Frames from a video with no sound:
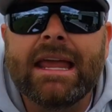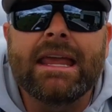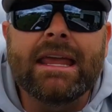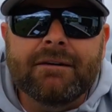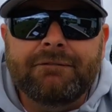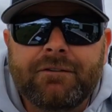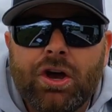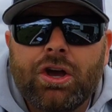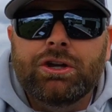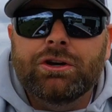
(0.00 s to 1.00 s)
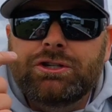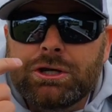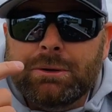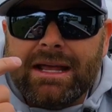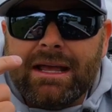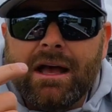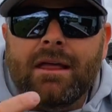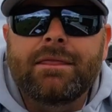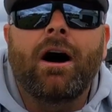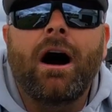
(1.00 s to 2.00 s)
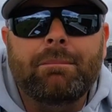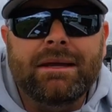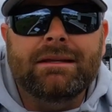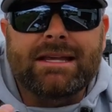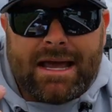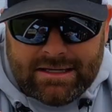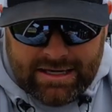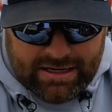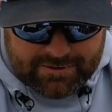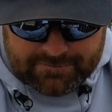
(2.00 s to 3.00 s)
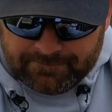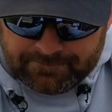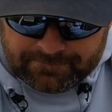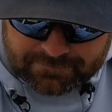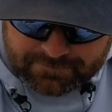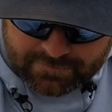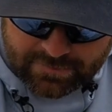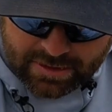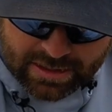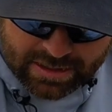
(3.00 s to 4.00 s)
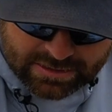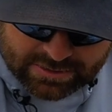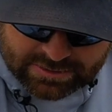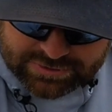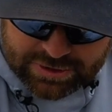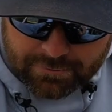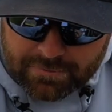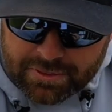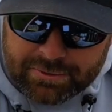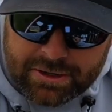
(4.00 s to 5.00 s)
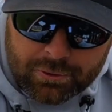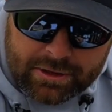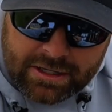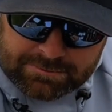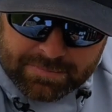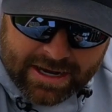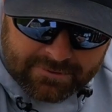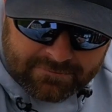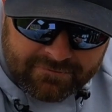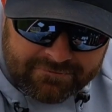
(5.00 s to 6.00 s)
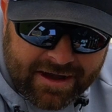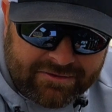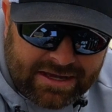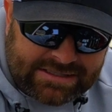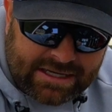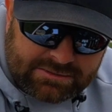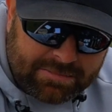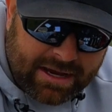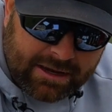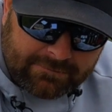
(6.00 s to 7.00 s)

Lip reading: if you're doing the hopping technique. So 3/4 ounce bait, 5/8 ounce bait,